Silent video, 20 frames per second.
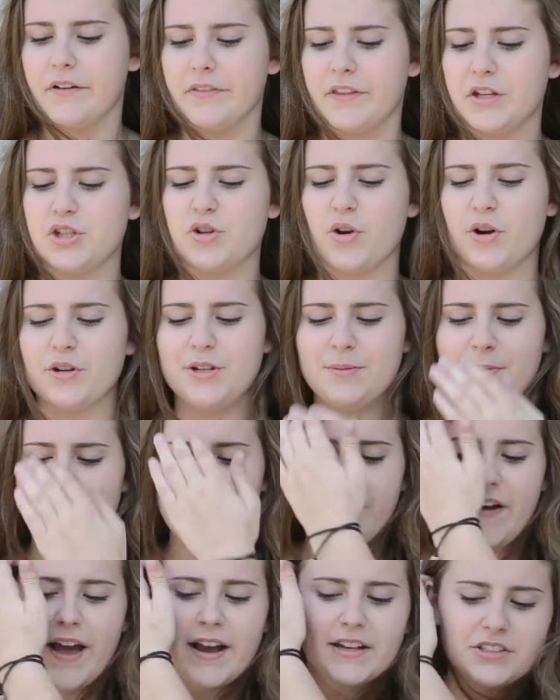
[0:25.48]
The short-term
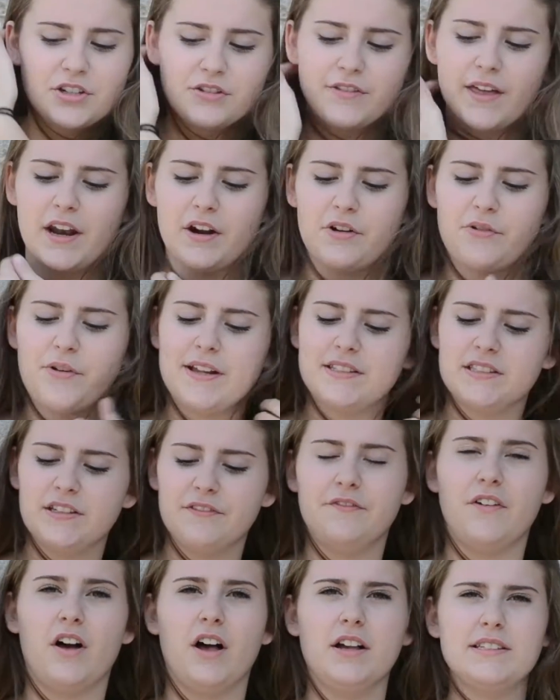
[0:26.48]
effects are that it creates a
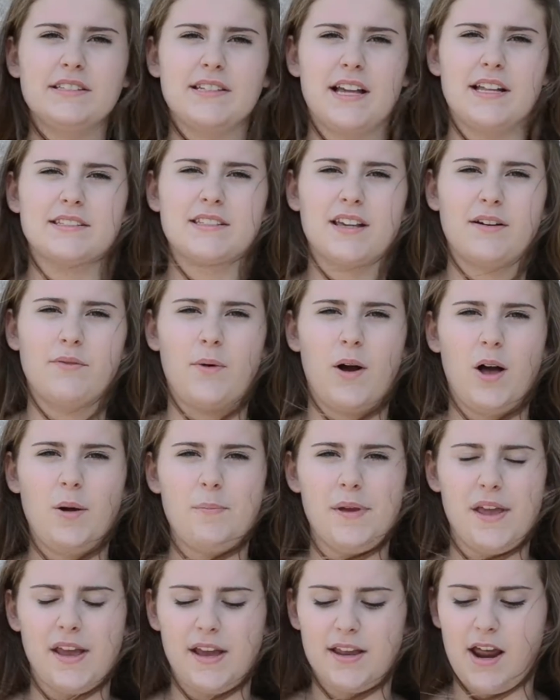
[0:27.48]
false sense of
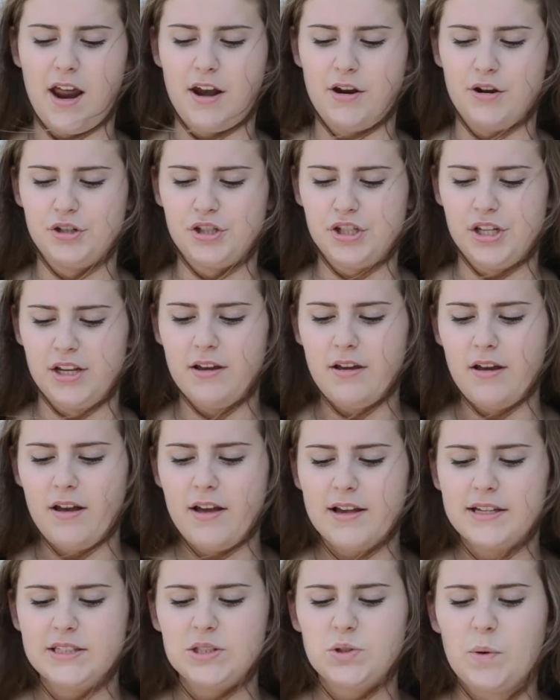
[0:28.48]
well-being and energy,
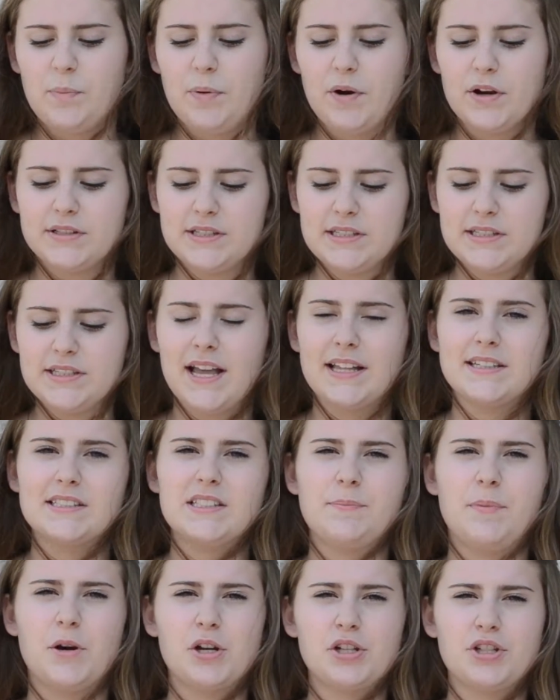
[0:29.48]
so a person tends
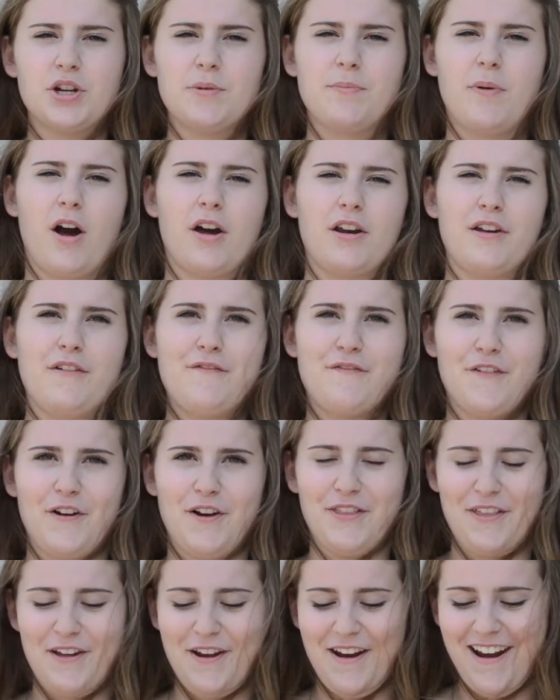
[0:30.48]
to push their body
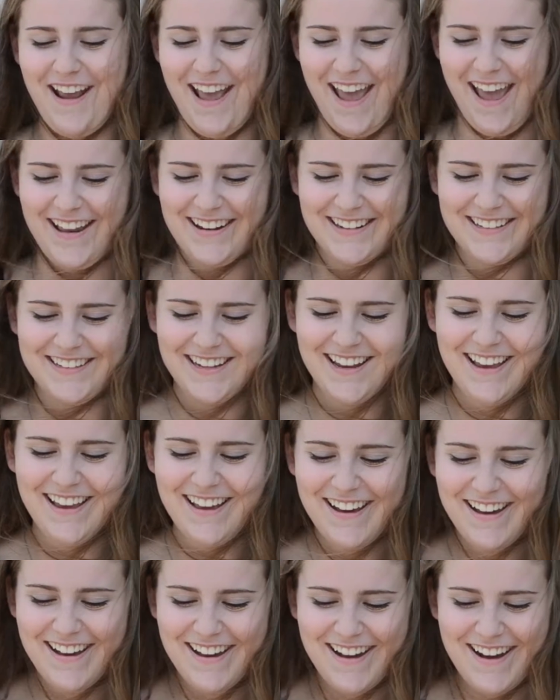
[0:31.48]
further and
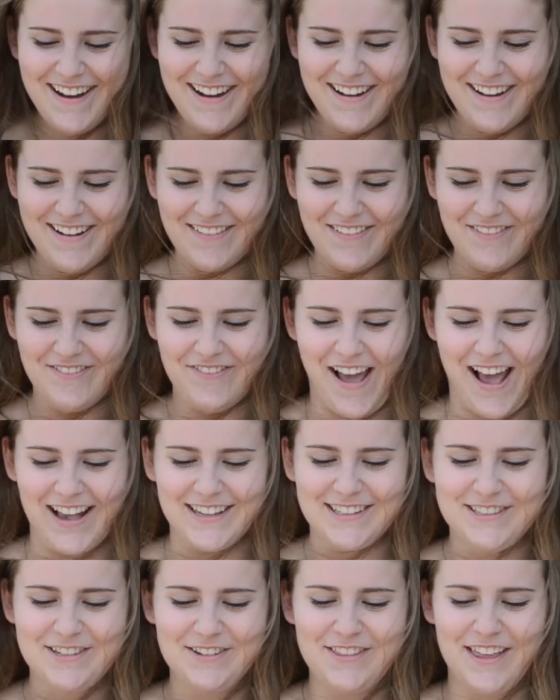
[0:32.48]

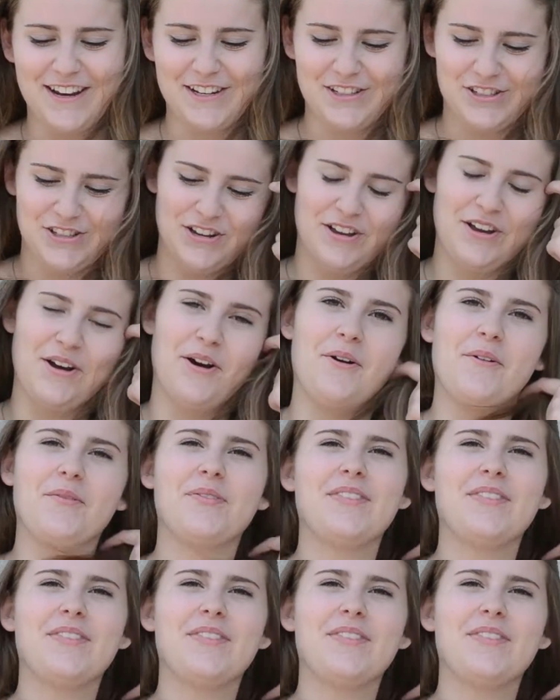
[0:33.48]
faster than it should go.